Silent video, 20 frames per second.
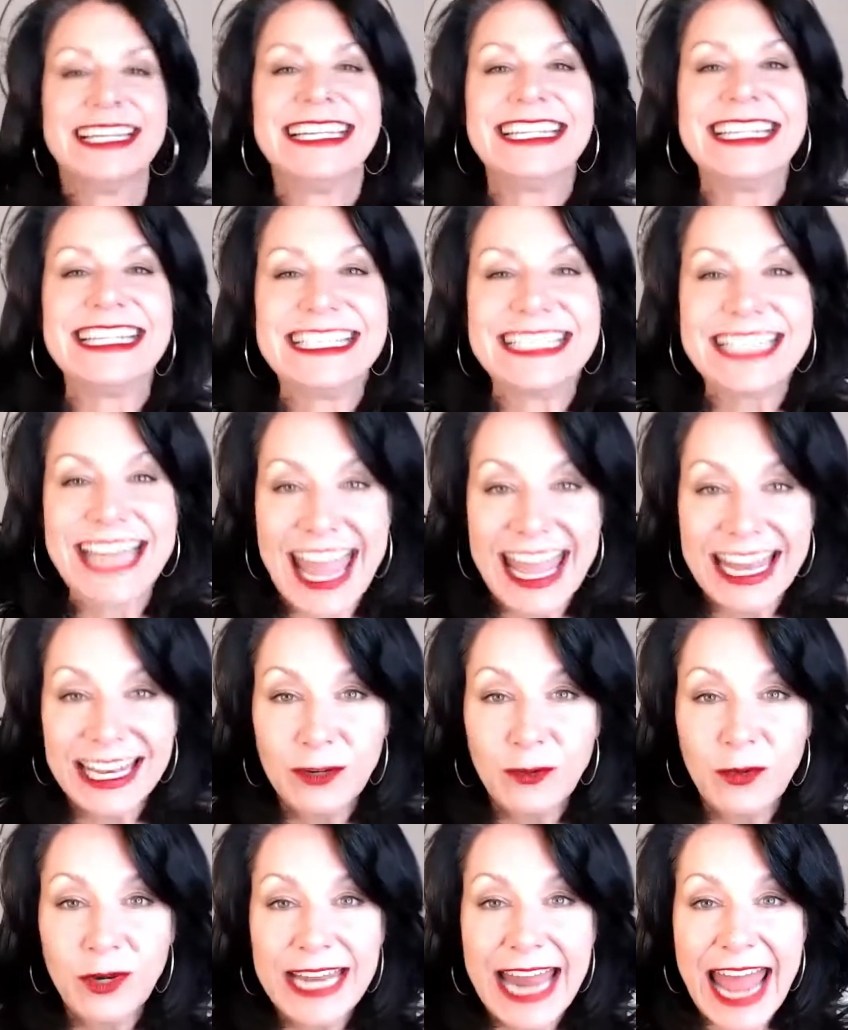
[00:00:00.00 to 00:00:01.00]
Is
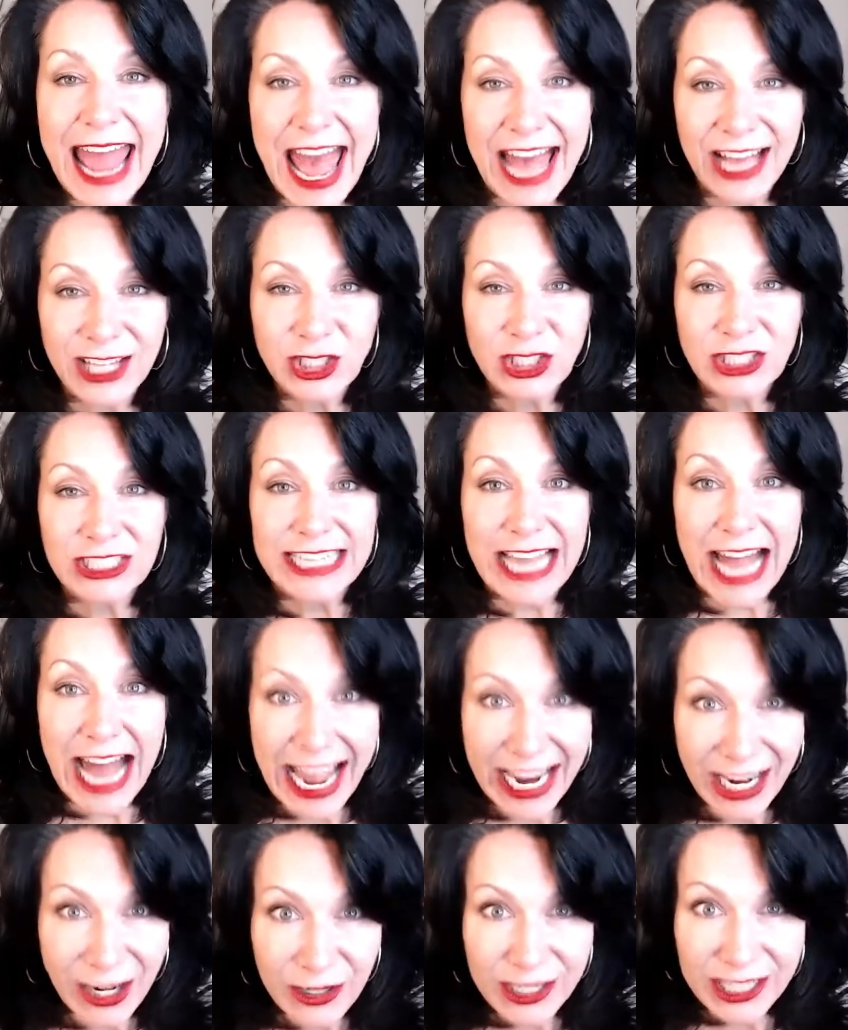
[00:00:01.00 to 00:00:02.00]
anyone actually
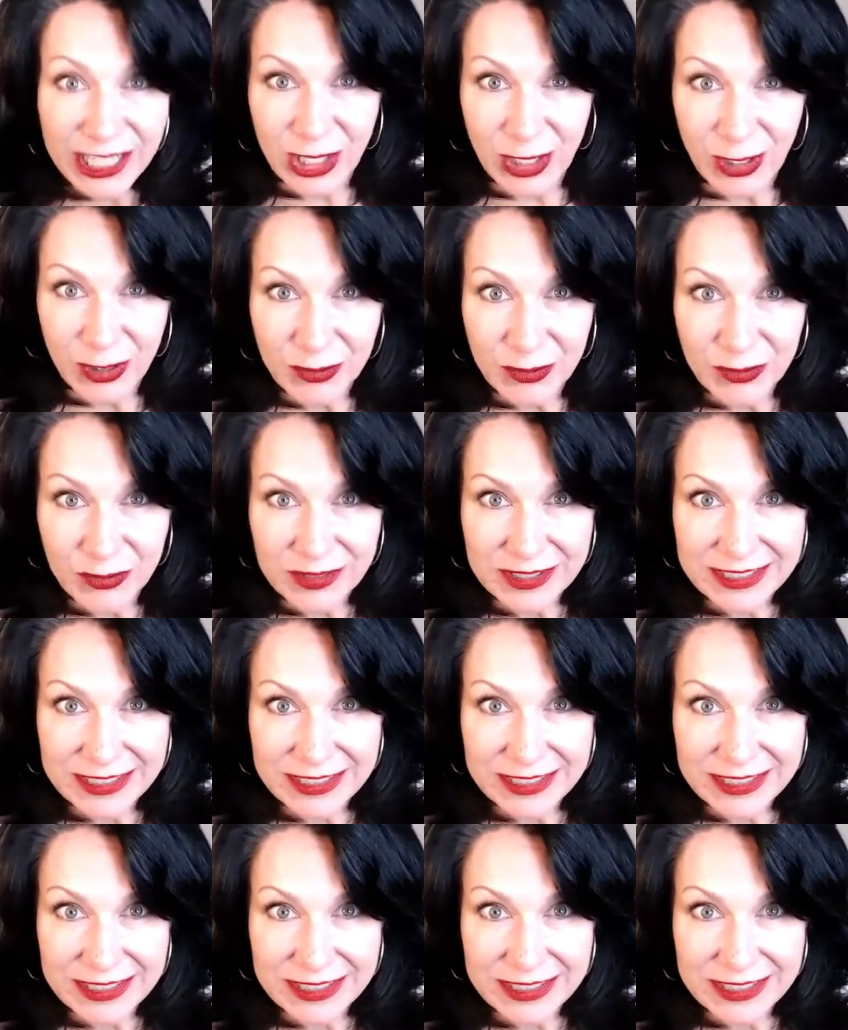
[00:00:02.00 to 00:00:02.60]
hiring you?